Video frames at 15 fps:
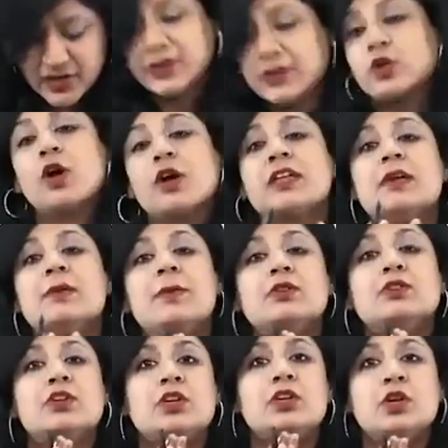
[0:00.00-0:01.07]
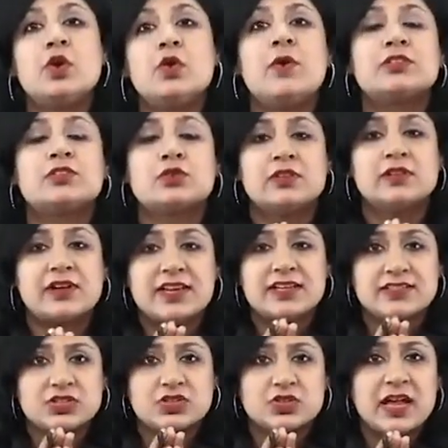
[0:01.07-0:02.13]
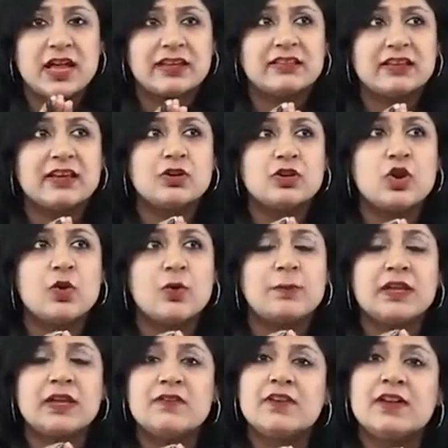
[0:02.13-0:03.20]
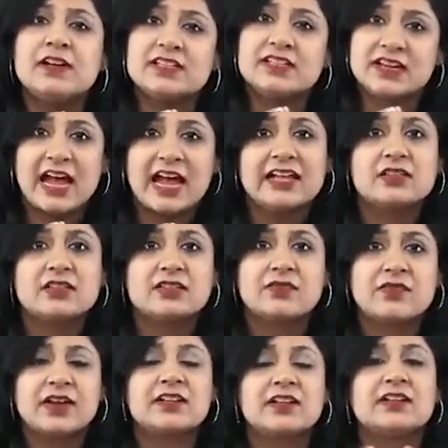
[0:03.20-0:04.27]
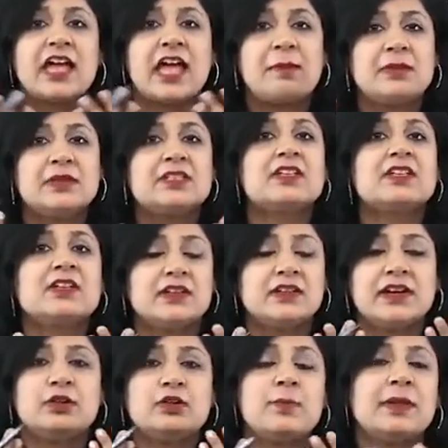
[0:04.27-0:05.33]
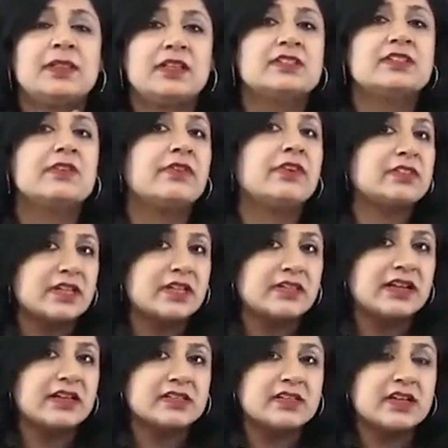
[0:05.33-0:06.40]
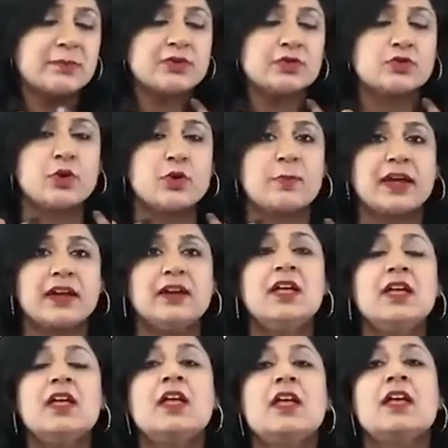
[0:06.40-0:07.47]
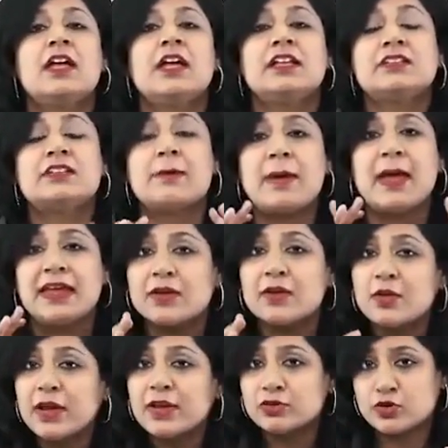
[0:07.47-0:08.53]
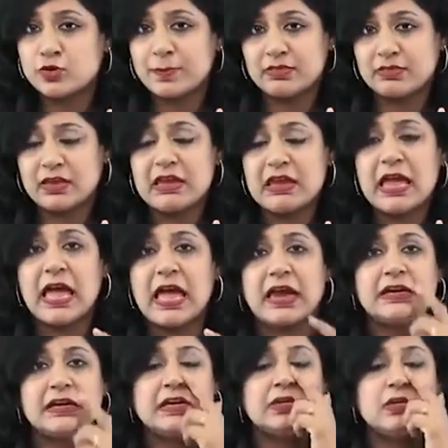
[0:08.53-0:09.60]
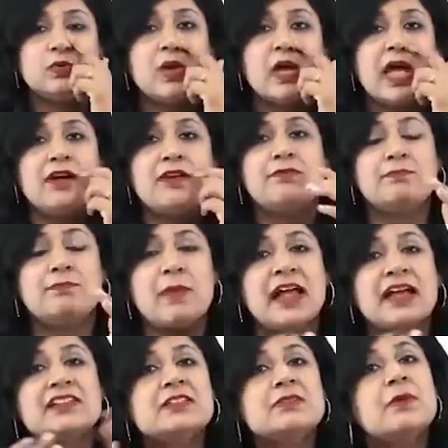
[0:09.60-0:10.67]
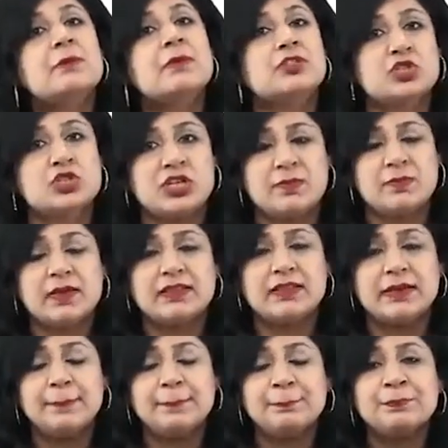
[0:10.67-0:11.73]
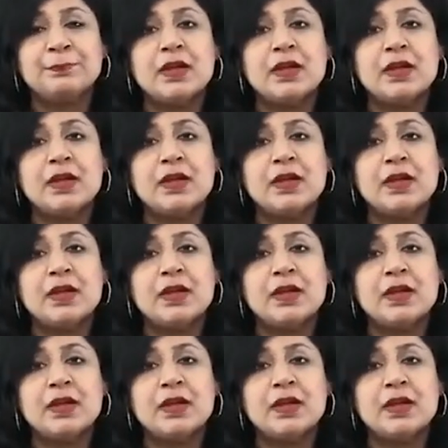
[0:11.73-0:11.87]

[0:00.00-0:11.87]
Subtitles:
we are talking about the neovascularization, I think nobody will deny this fact that diabetic retinopathy is the first thing that is coming to your mind. It's a microangiopathy, and you have maximum ischemia there.